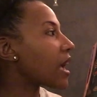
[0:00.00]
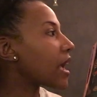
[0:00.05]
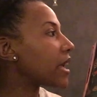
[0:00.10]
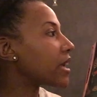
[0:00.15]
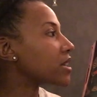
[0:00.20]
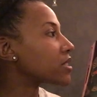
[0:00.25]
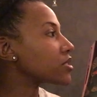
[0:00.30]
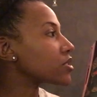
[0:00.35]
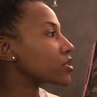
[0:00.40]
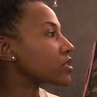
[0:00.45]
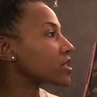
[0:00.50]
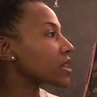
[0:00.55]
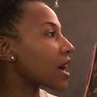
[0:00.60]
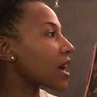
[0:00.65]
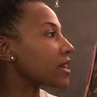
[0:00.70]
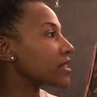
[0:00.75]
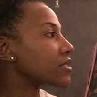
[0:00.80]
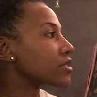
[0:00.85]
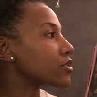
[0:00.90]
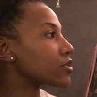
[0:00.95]
answers
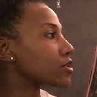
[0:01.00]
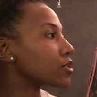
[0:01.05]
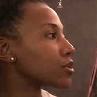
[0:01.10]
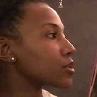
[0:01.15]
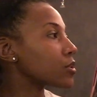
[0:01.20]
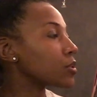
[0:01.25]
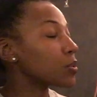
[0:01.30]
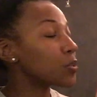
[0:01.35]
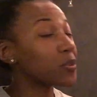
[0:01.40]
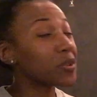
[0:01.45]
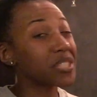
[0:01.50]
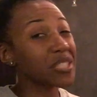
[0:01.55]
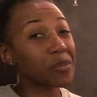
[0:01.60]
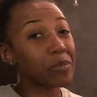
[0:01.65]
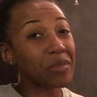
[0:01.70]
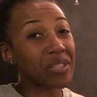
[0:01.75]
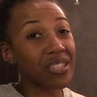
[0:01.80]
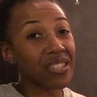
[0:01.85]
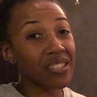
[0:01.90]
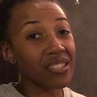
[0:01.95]
Isatou, which
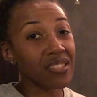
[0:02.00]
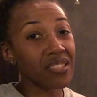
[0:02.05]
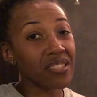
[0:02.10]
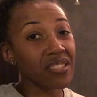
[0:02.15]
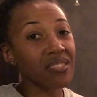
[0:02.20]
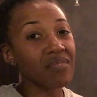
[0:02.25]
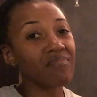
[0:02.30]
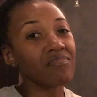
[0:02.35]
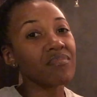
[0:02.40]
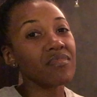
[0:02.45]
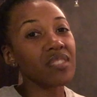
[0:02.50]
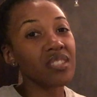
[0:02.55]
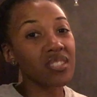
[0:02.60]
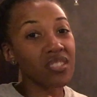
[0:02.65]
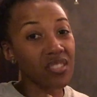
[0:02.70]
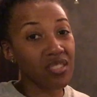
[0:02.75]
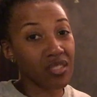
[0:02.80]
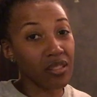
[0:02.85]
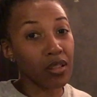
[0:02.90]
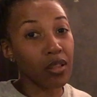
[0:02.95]
means
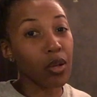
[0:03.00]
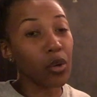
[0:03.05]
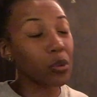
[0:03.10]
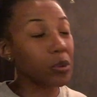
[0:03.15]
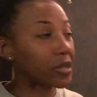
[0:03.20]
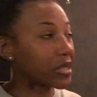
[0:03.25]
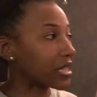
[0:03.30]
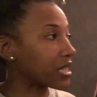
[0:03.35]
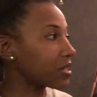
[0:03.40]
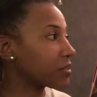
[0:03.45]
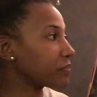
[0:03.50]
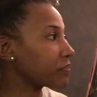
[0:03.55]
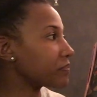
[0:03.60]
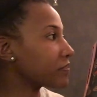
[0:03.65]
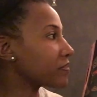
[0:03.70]
slowly.